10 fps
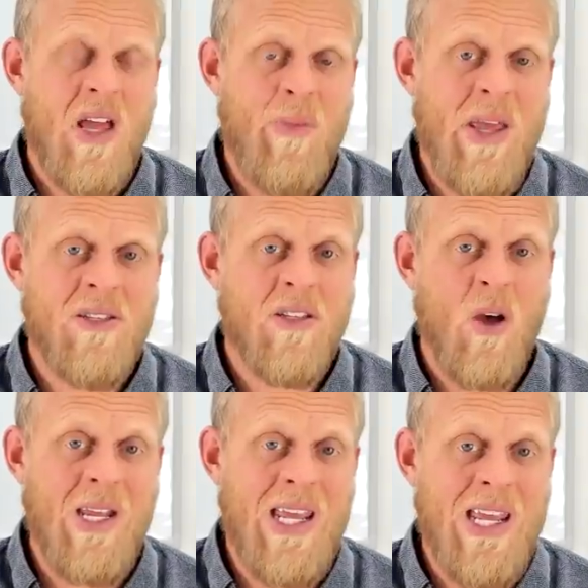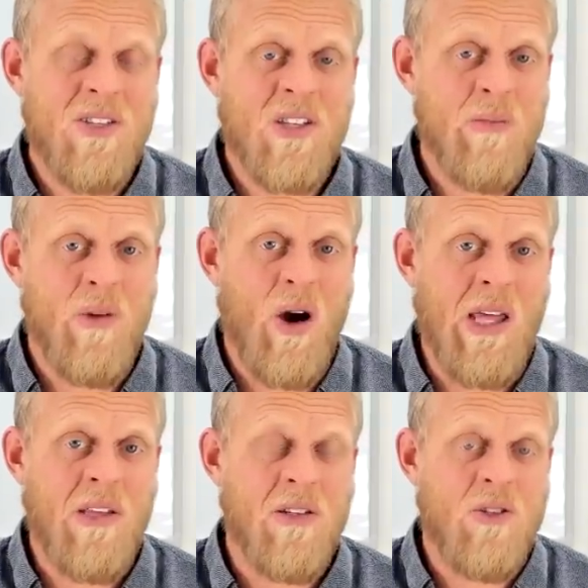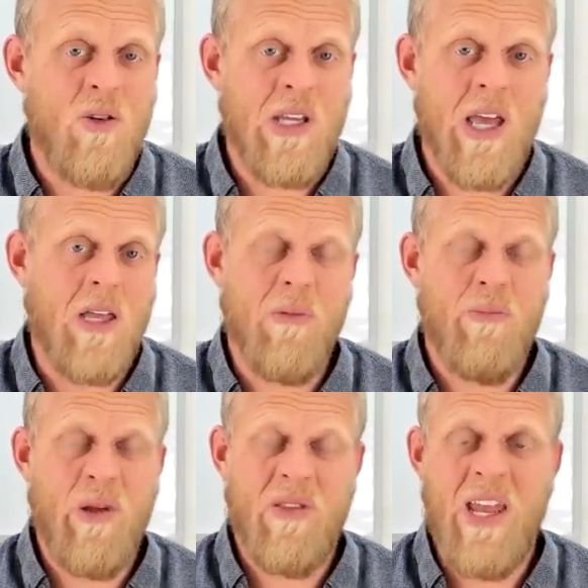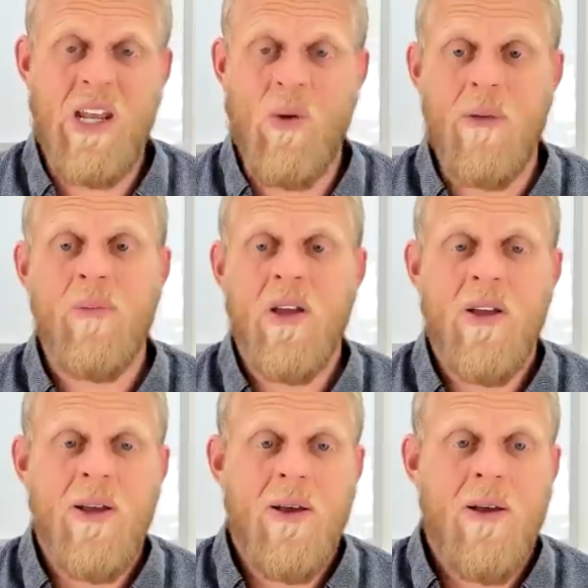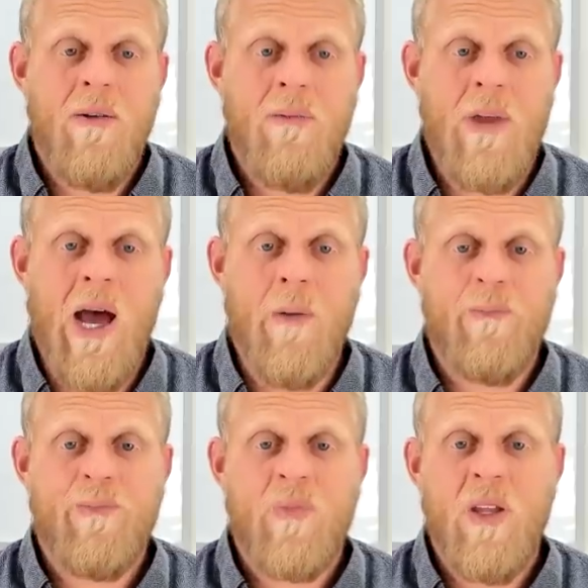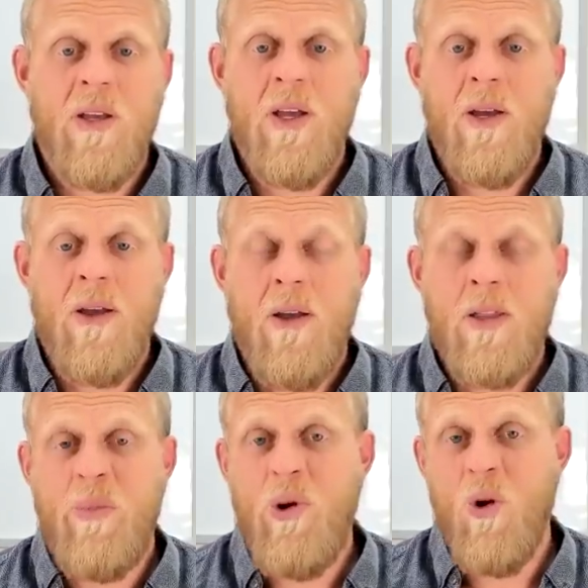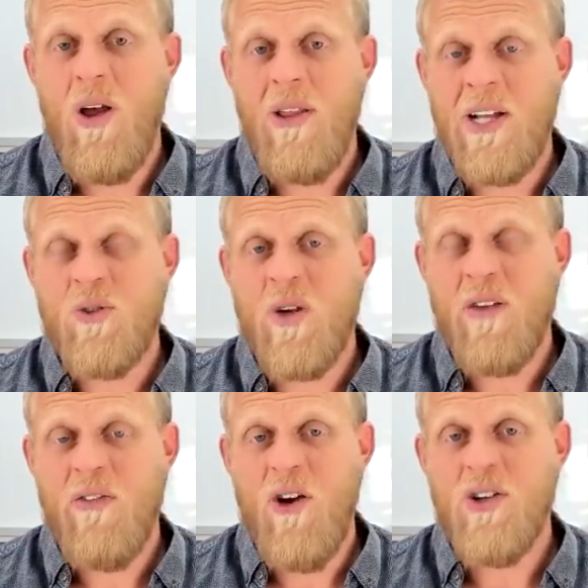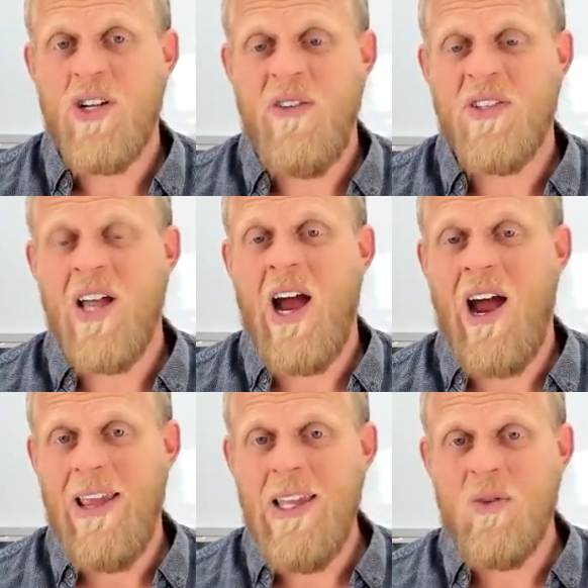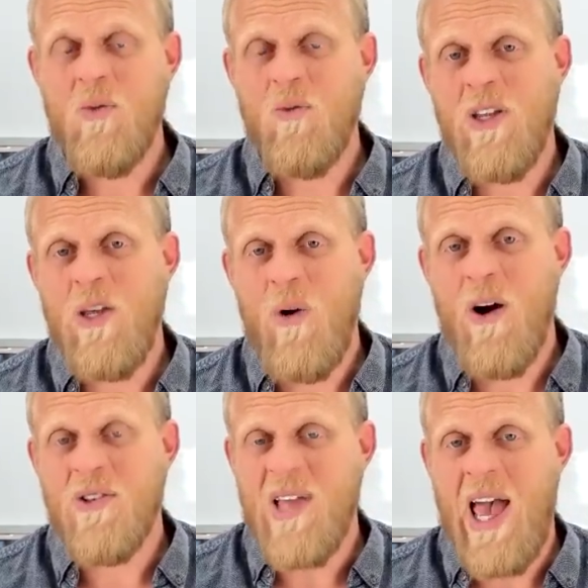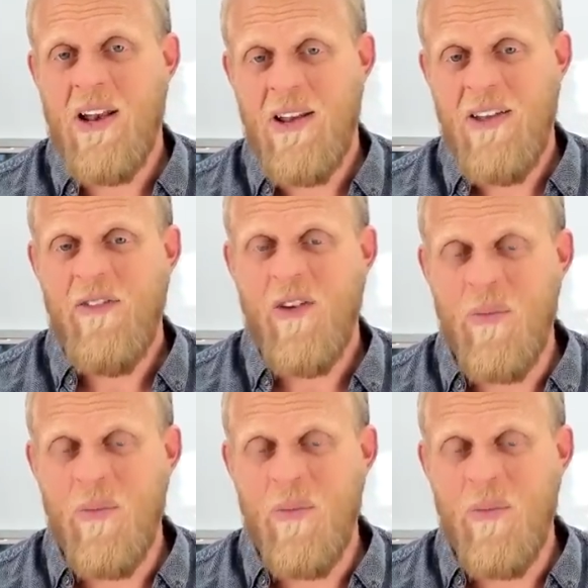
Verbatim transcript: appears as though it is combining the two together. But anyway, now, the pure electric version of this car is really where it's at for